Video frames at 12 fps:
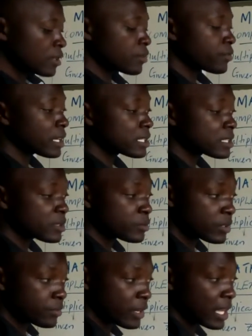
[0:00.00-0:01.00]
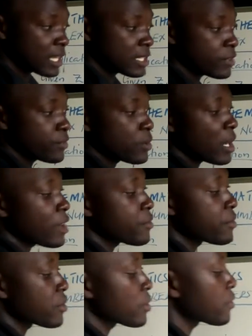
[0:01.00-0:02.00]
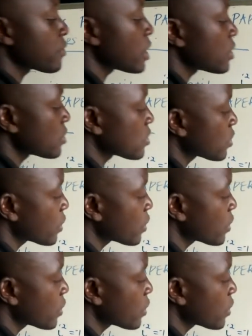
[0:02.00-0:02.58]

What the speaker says: you first simplify it if you have real values.